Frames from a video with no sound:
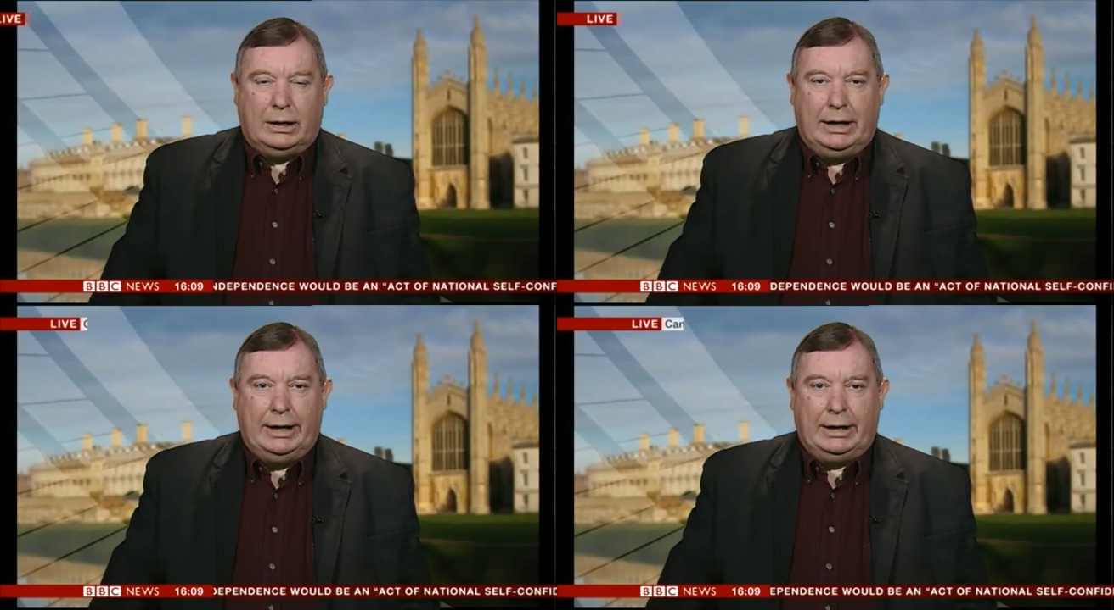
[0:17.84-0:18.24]

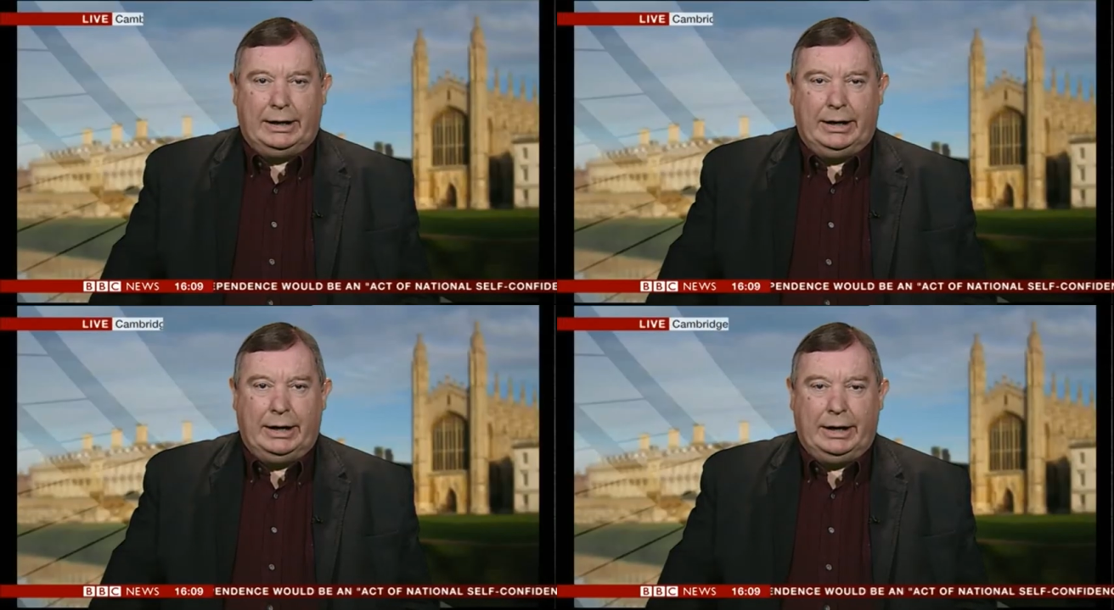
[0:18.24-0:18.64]

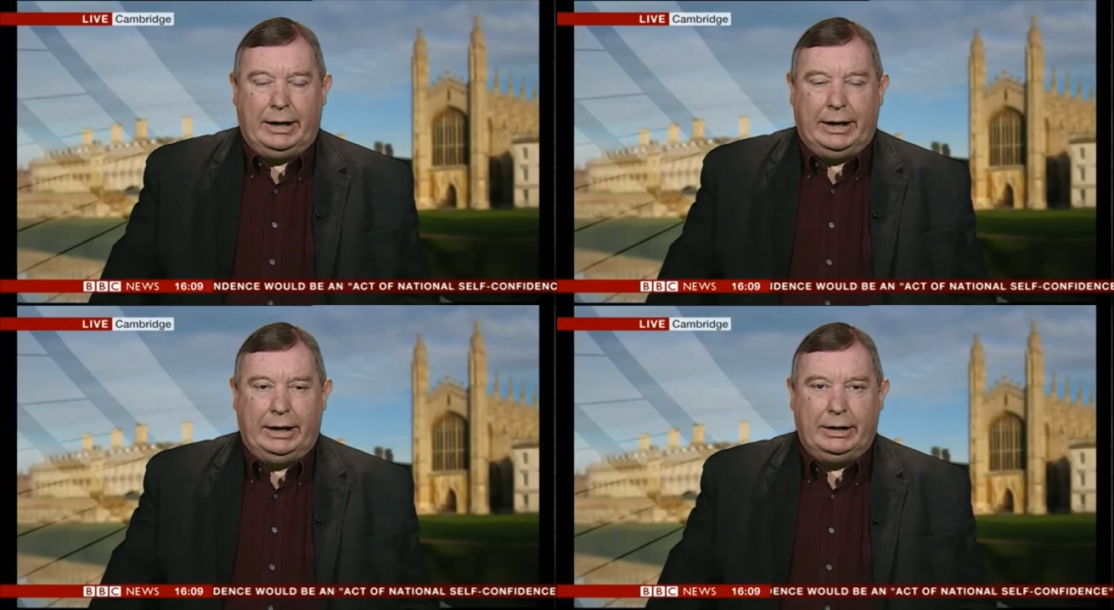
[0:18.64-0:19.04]
clearly
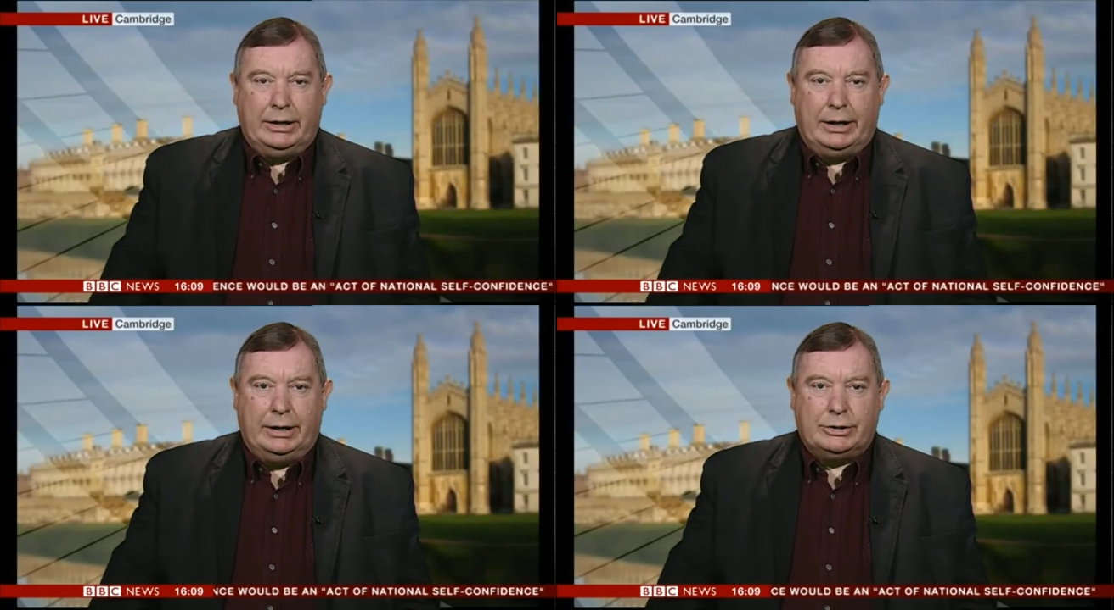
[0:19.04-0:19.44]
he
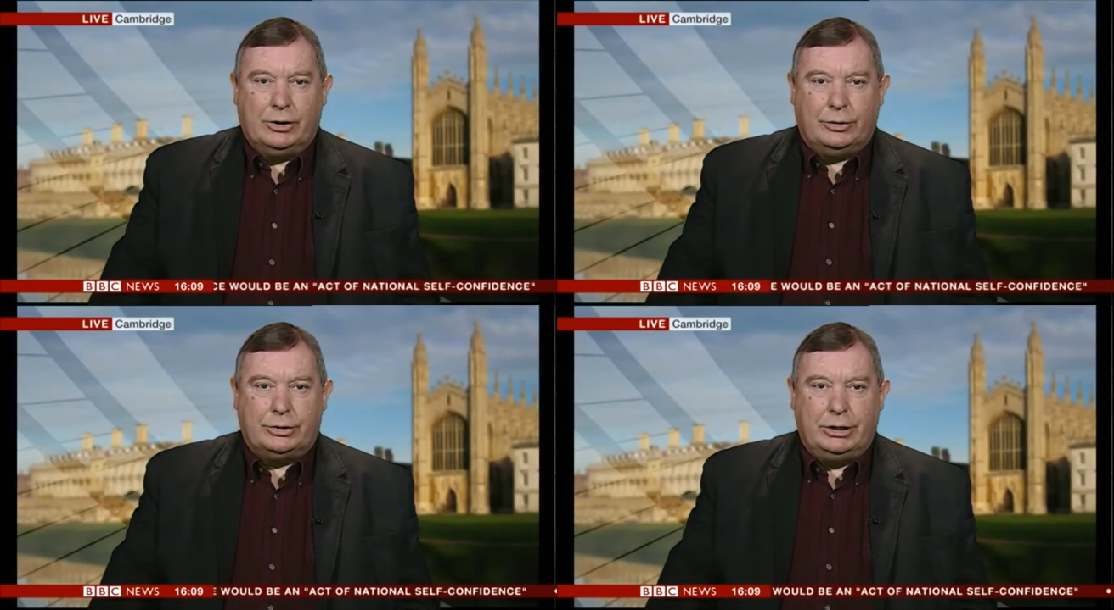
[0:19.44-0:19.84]
is
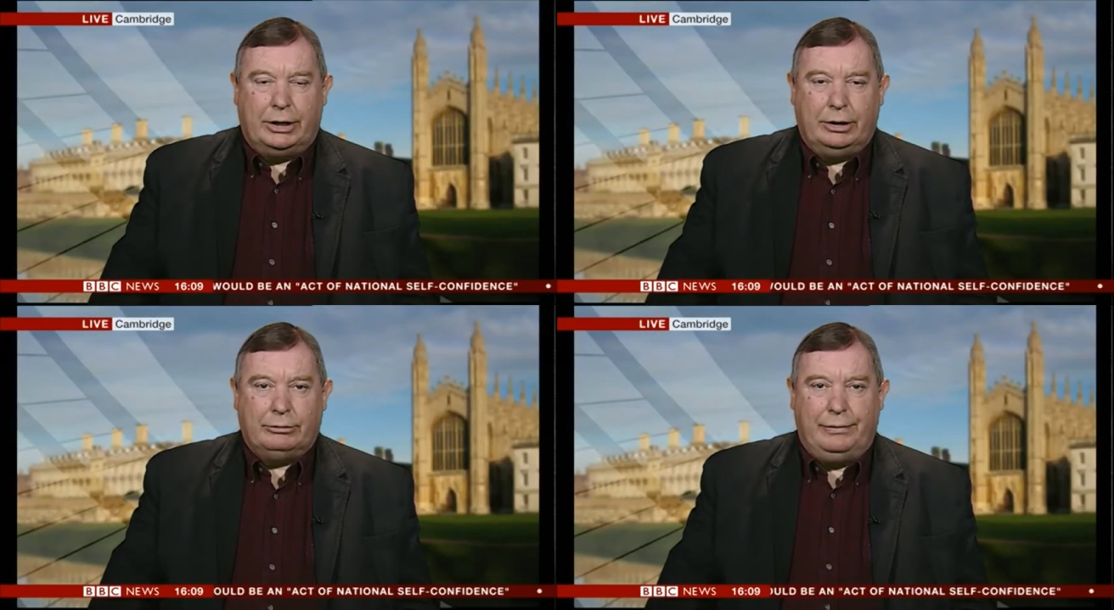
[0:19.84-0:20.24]
not
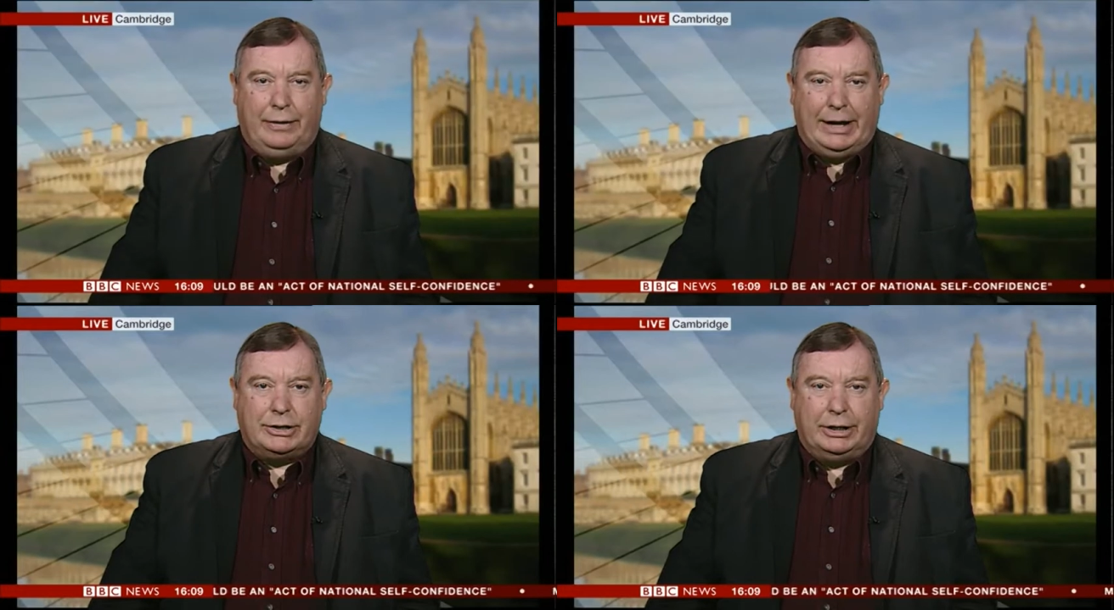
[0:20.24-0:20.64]

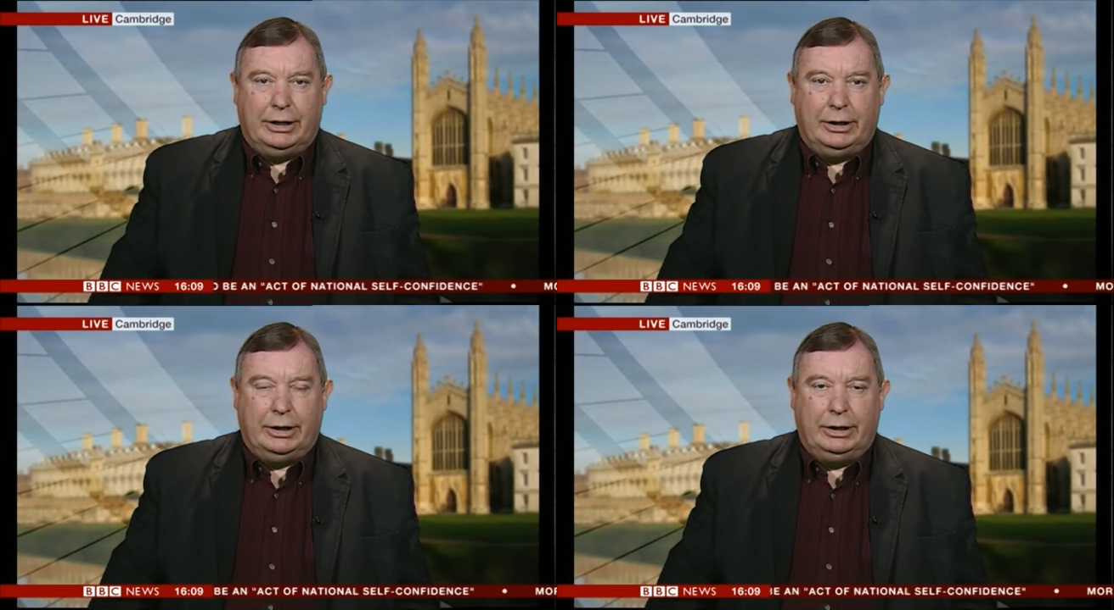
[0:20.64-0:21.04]

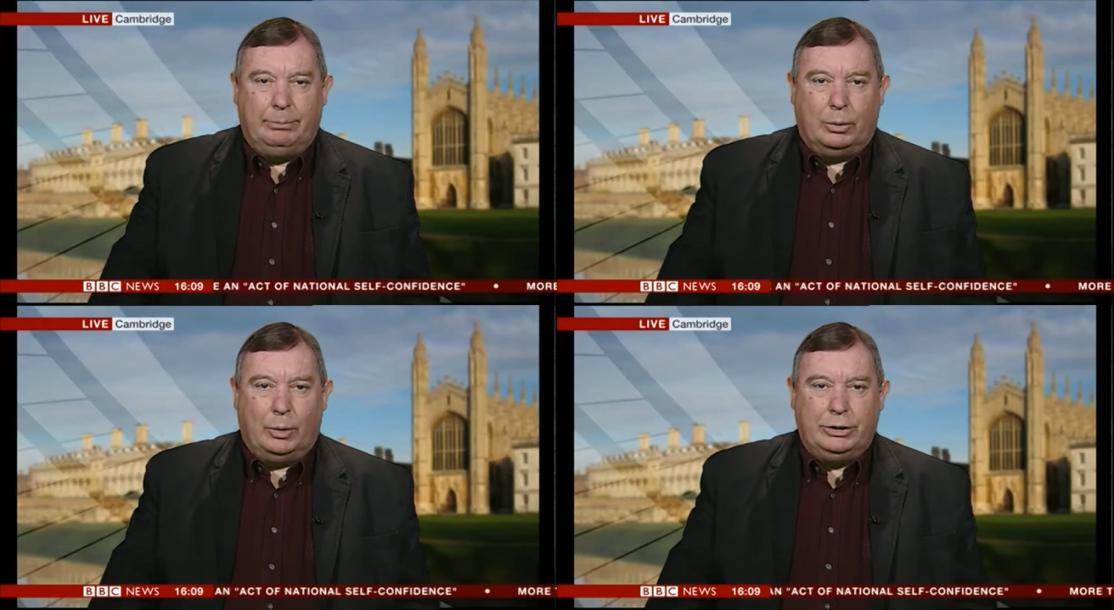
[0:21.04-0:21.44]
reflecting the
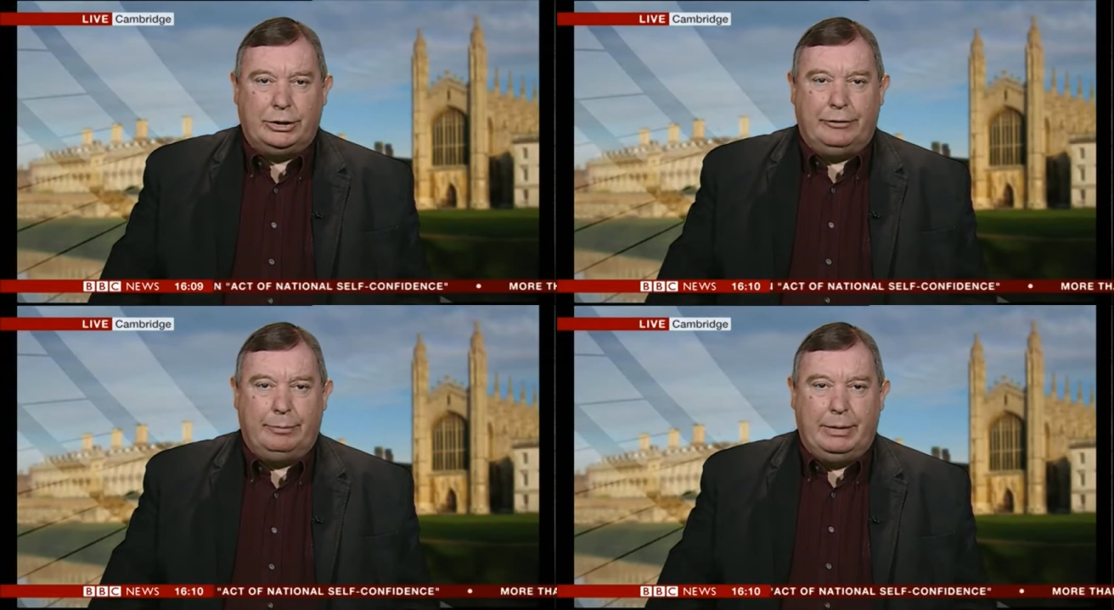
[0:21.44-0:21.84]
points
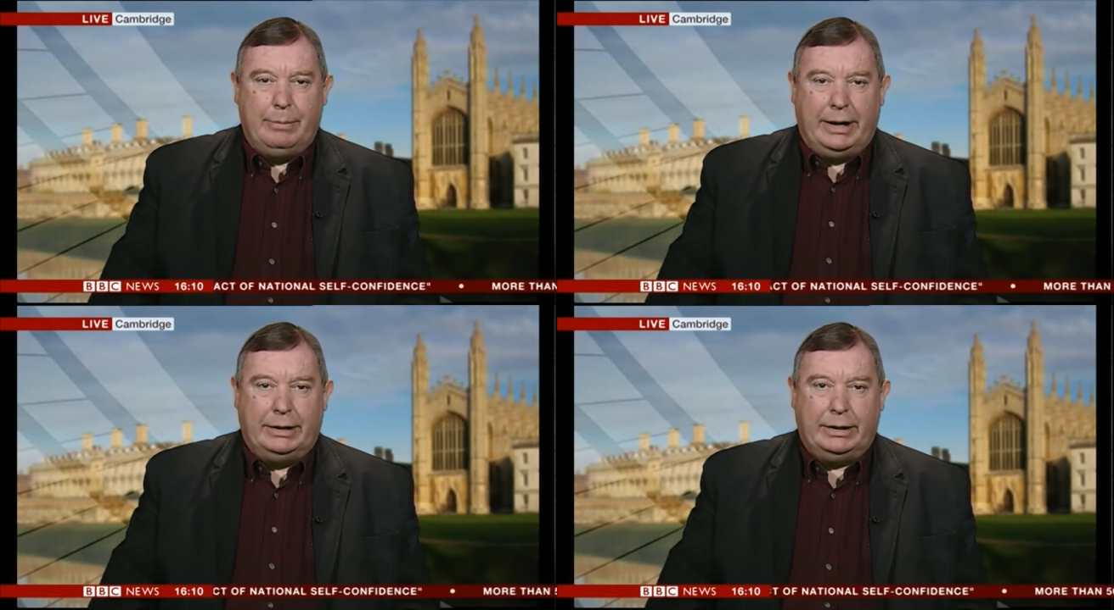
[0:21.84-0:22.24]
that have been
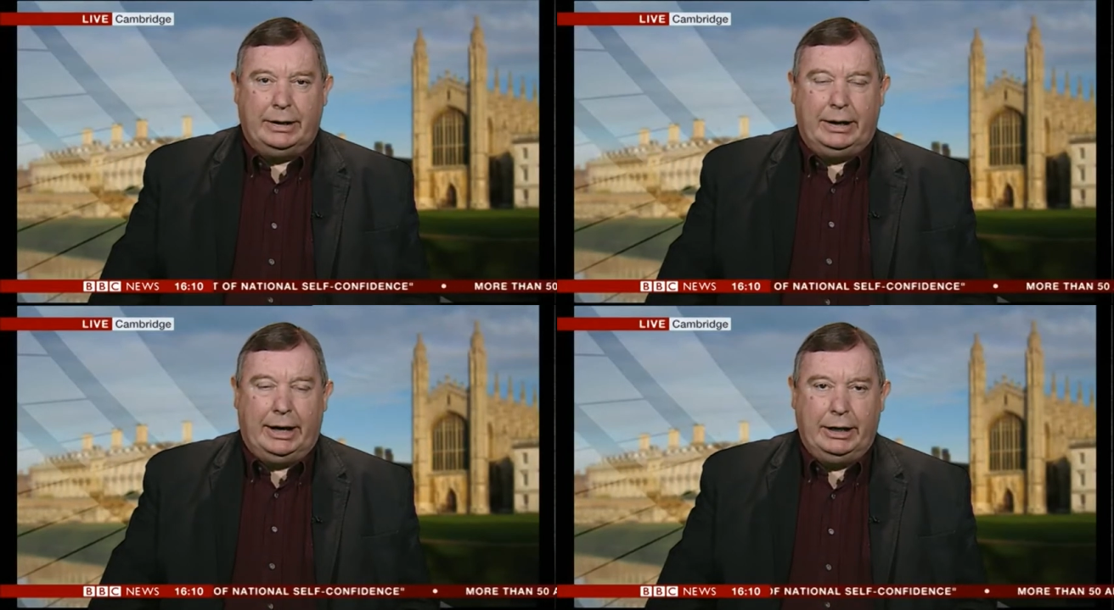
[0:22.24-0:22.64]
made
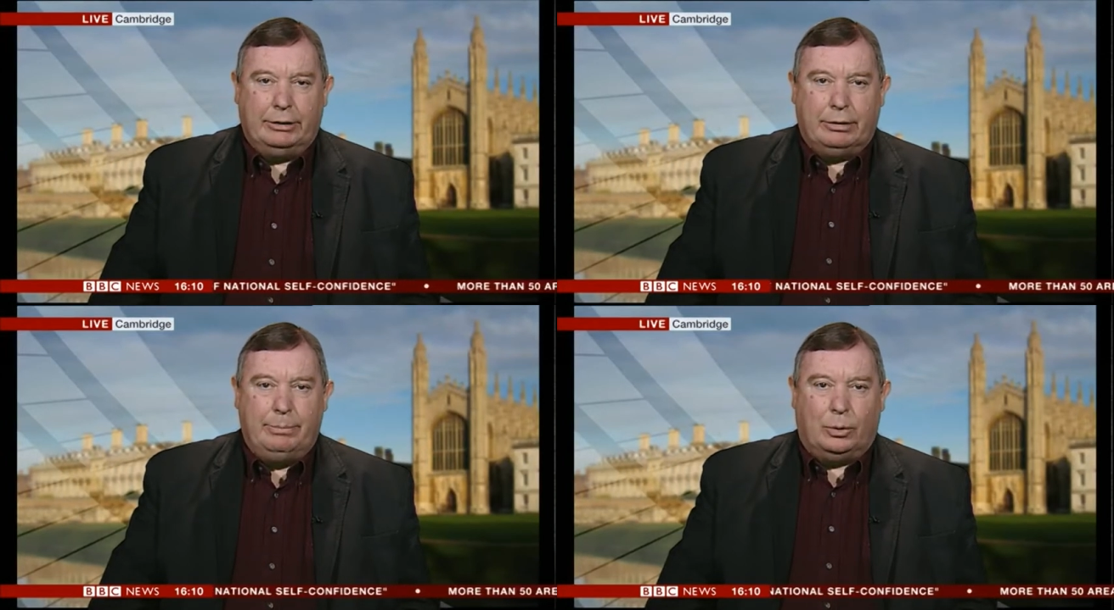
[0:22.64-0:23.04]
in
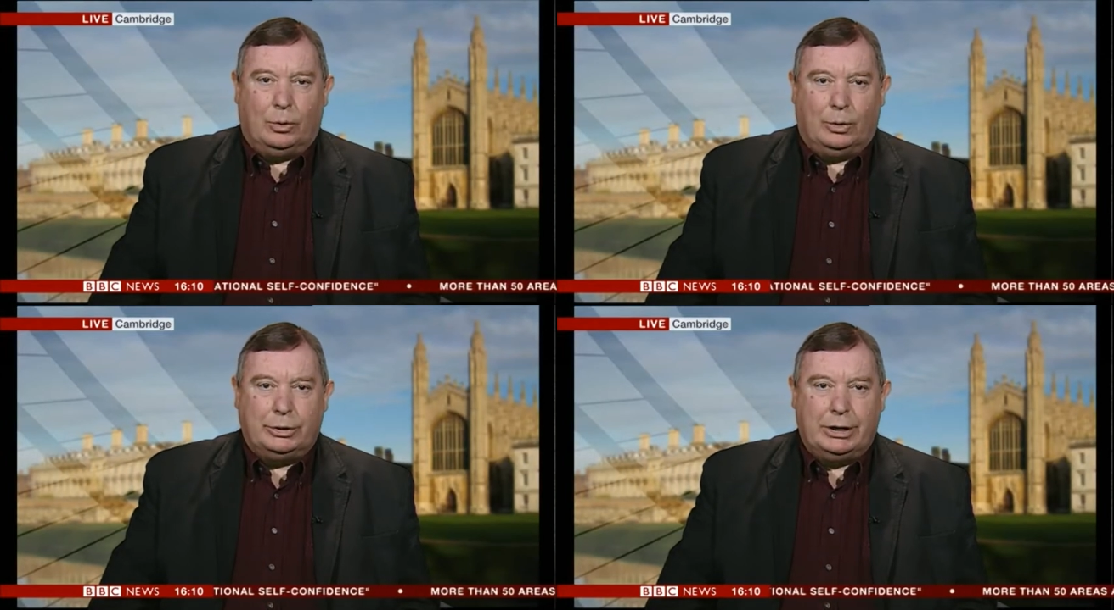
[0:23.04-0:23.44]
the
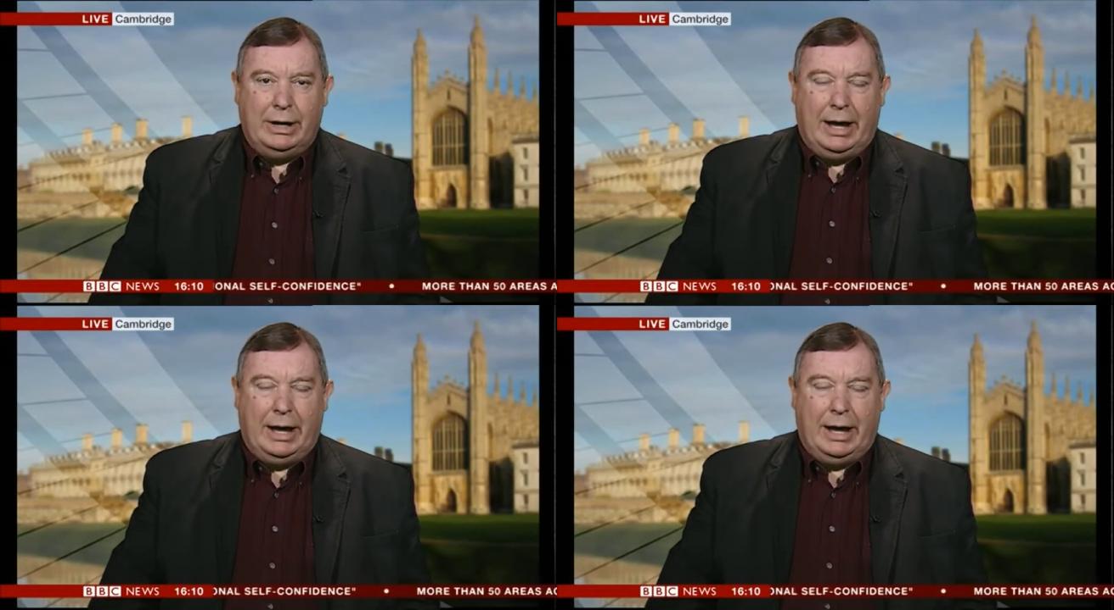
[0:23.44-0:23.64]
report,